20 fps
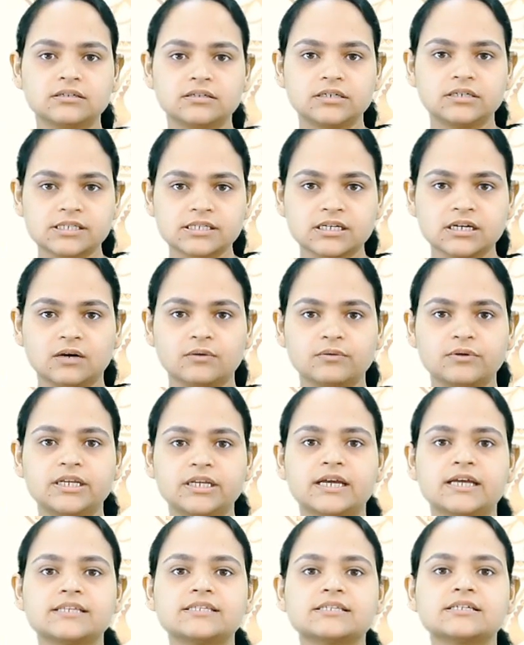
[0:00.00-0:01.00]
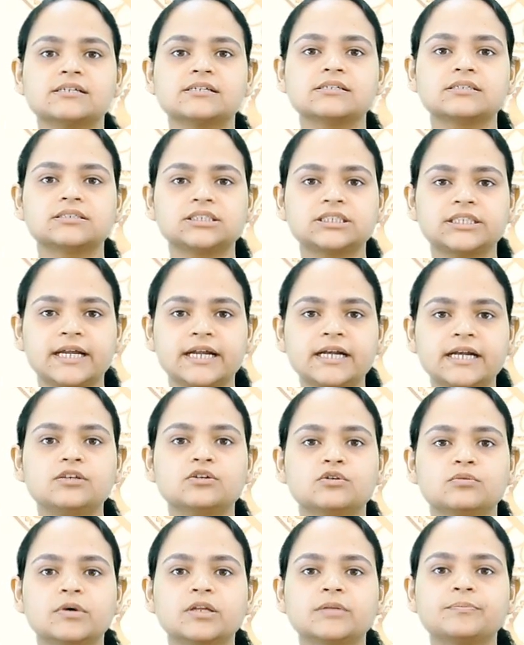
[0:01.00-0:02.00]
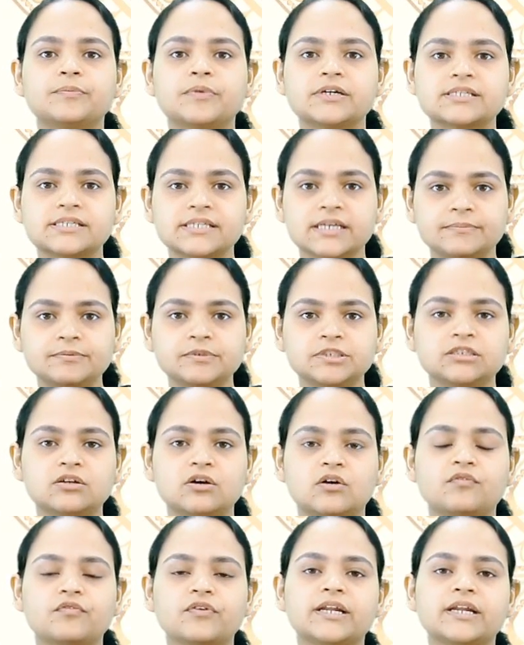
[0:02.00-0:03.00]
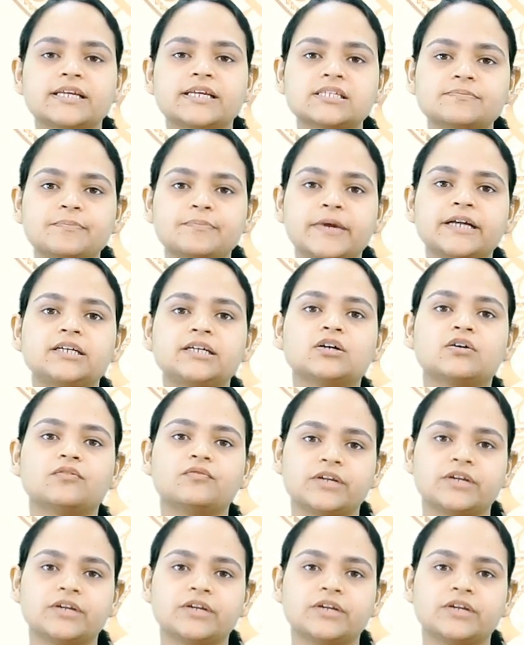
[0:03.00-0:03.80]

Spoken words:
discovery as a shared human perception of an aspect of